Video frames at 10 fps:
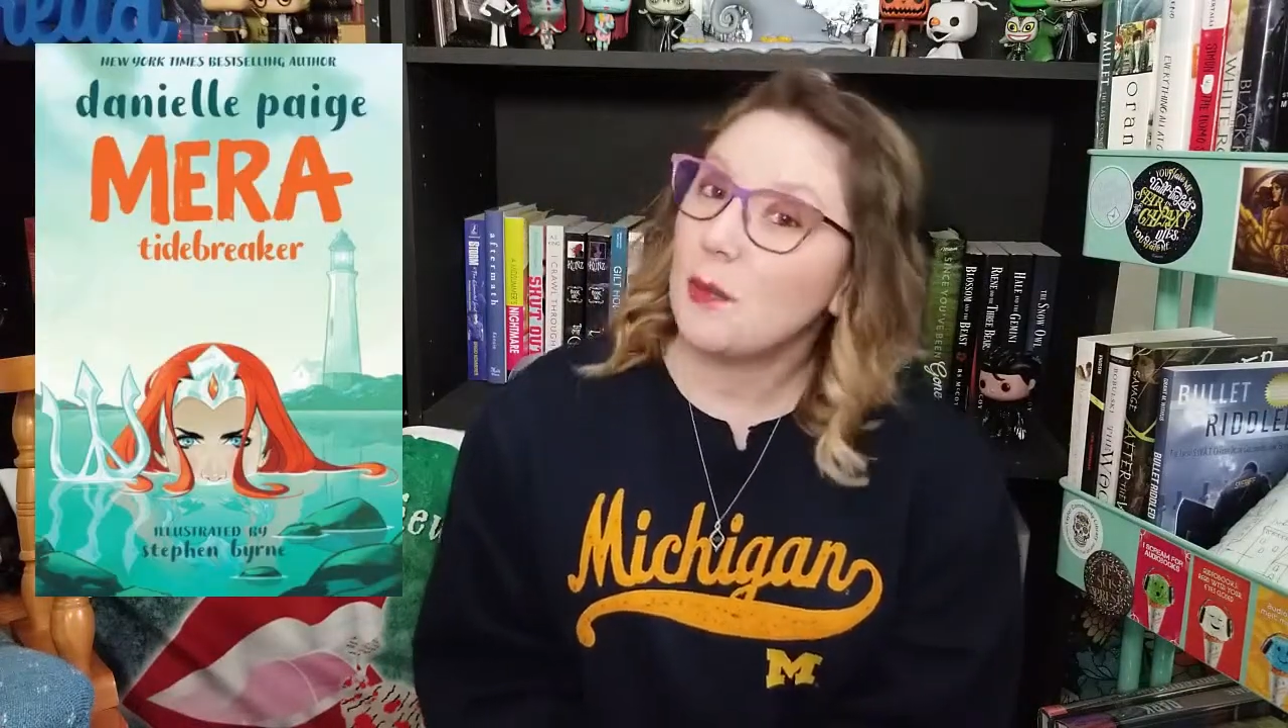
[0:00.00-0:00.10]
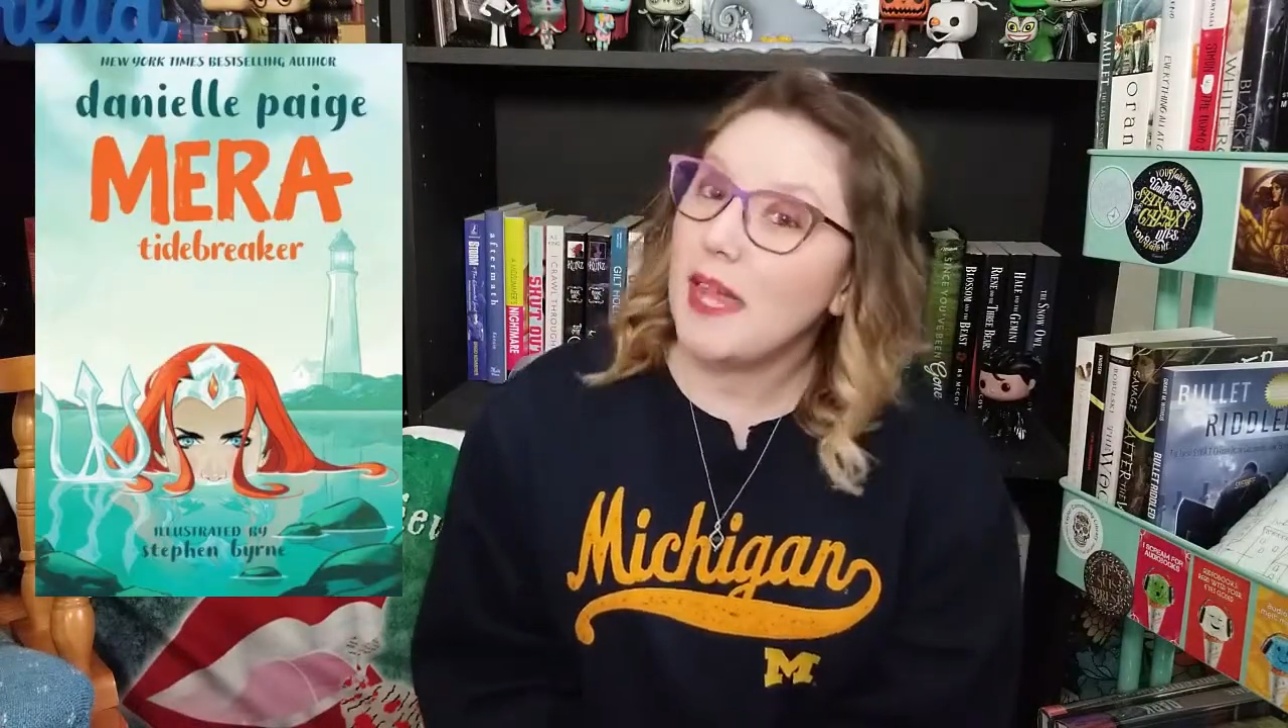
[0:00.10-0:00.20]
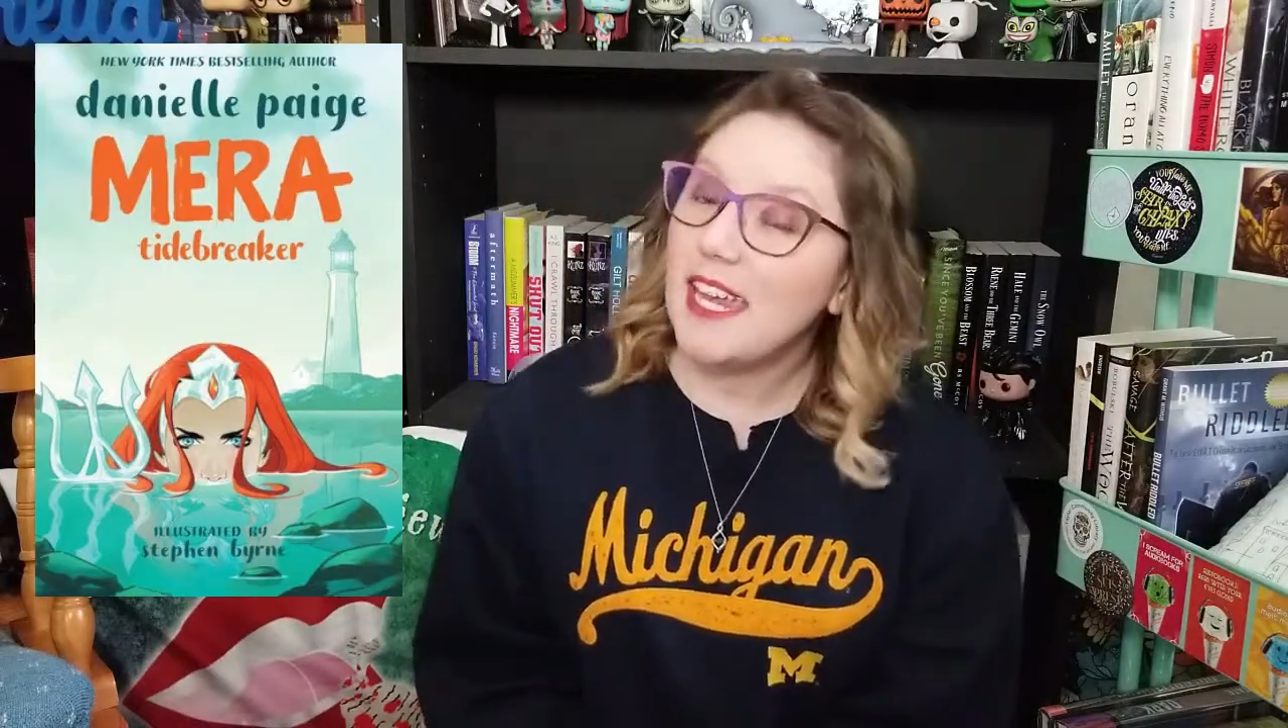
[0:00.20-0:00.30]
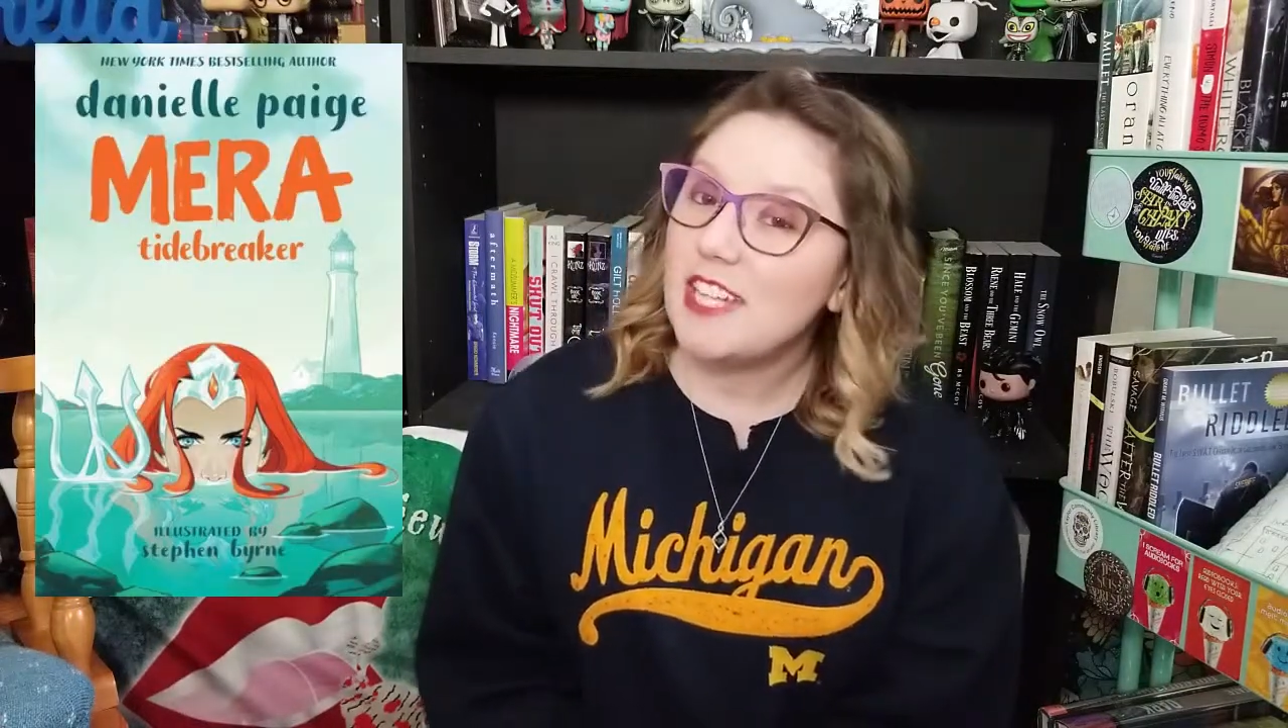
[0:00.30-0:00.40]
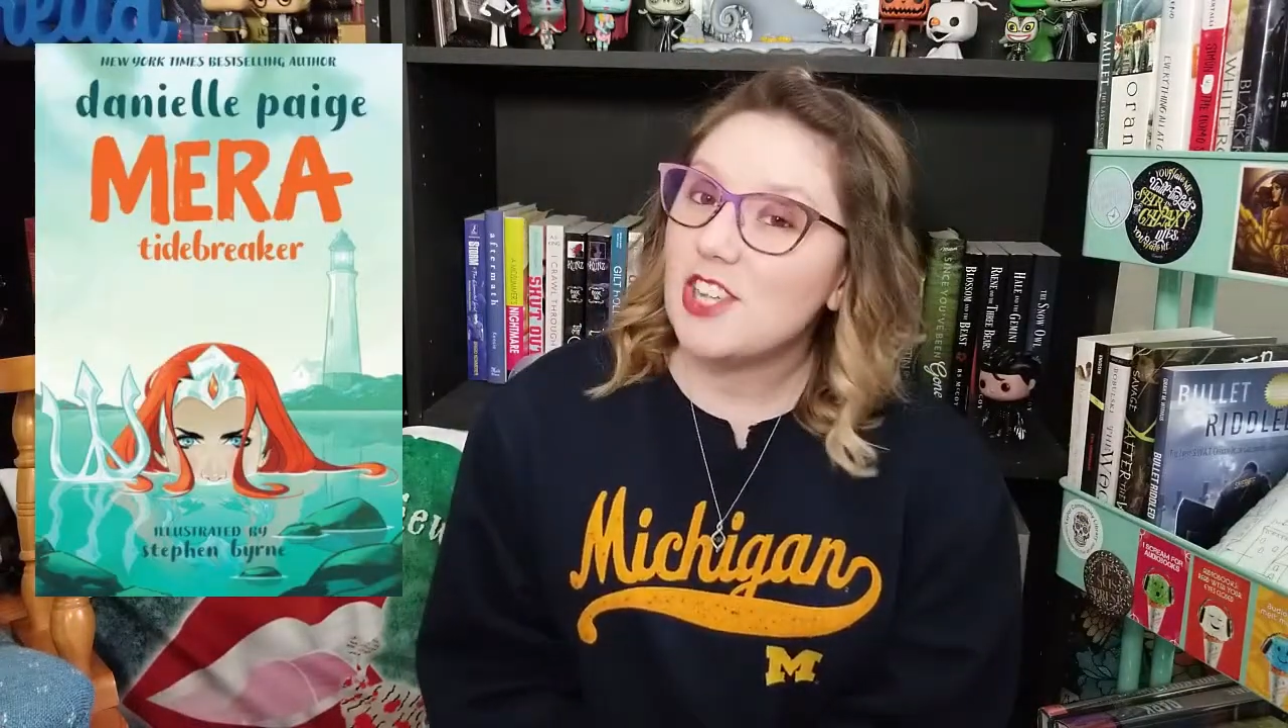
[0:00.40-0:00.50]

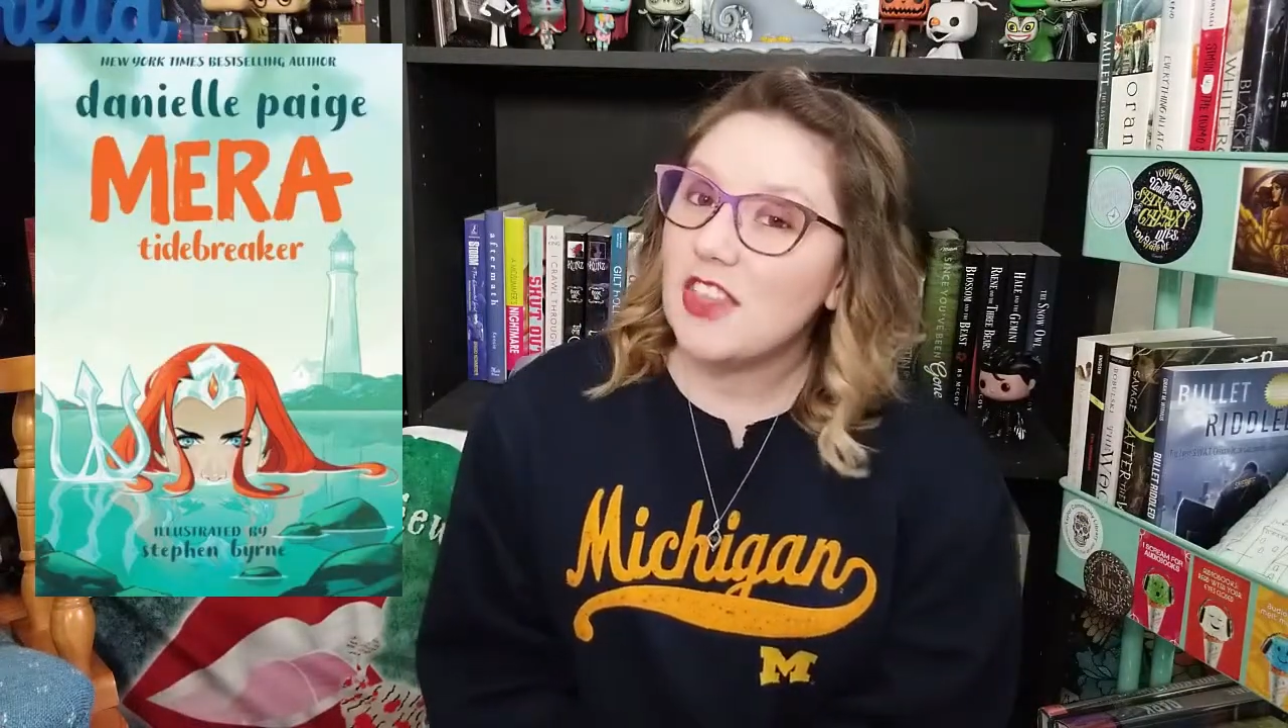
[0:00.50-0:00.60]
Paige.